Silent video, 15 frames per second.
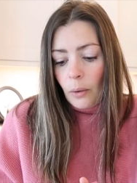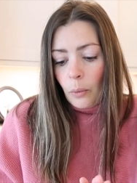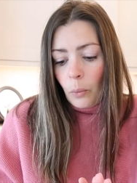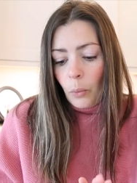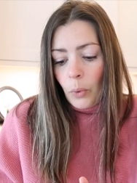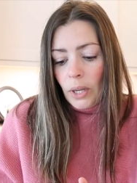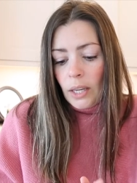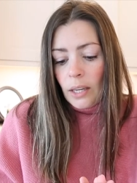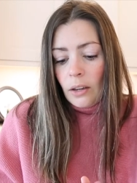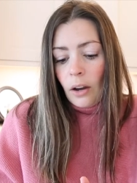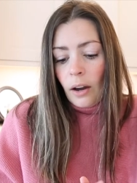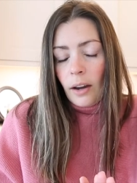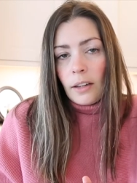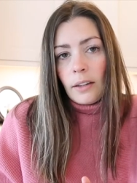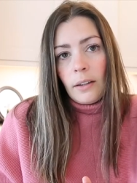we
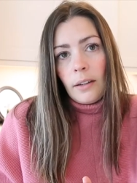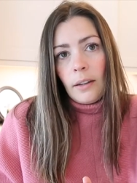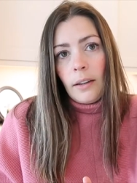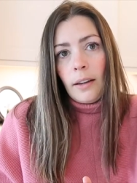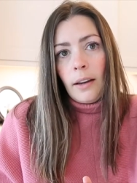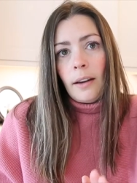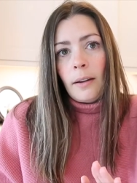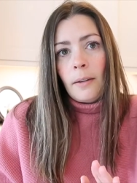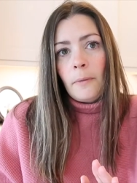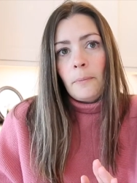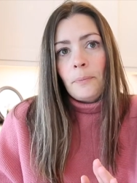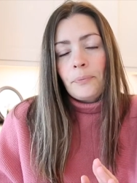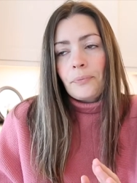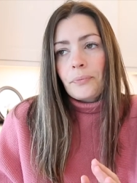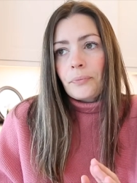got 30%